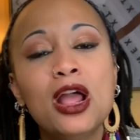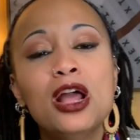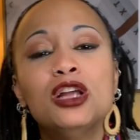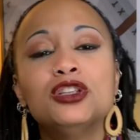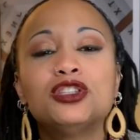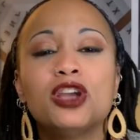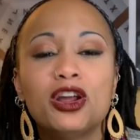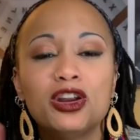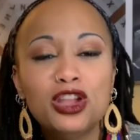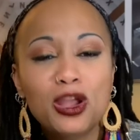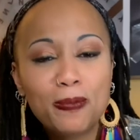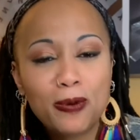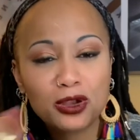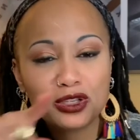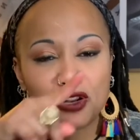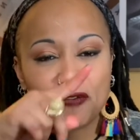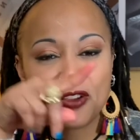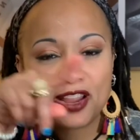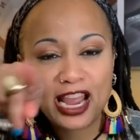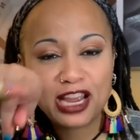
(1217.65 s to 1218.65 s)
Turn on your post
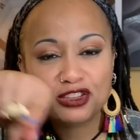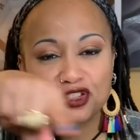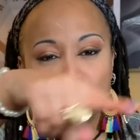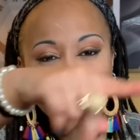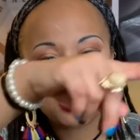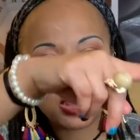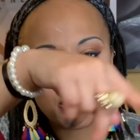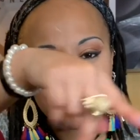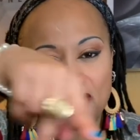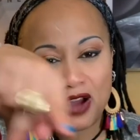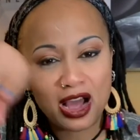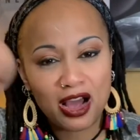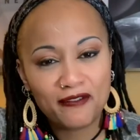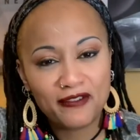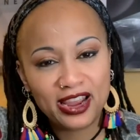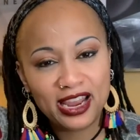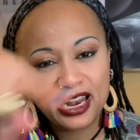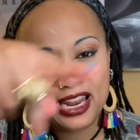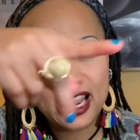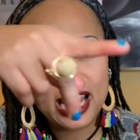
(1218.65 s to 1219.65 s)
notifications to notify of
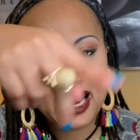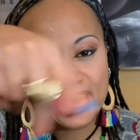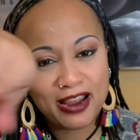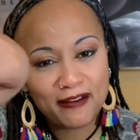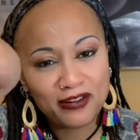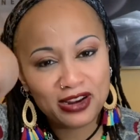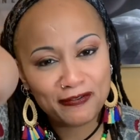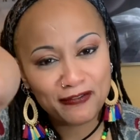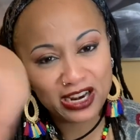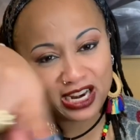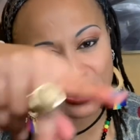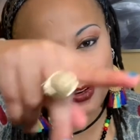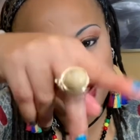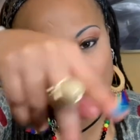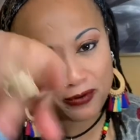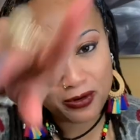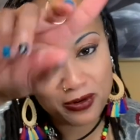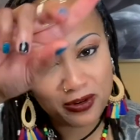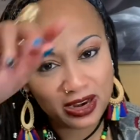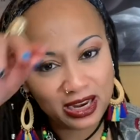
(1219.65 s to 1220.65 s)
any and every video that we
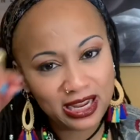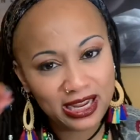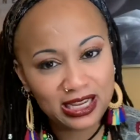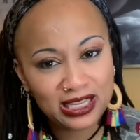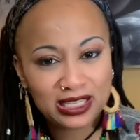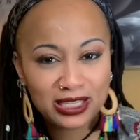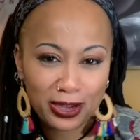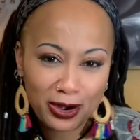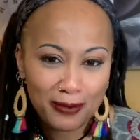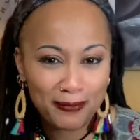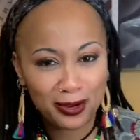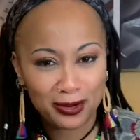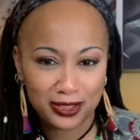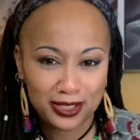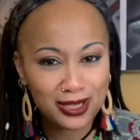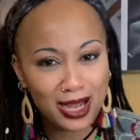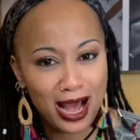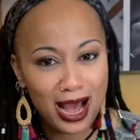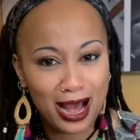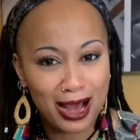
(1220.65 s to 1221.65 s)
release. Turn them on to
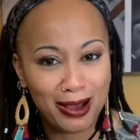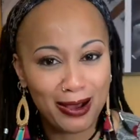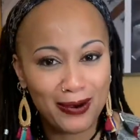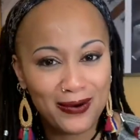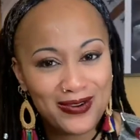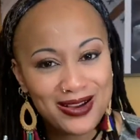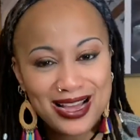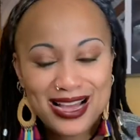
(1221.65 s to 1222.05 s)
all.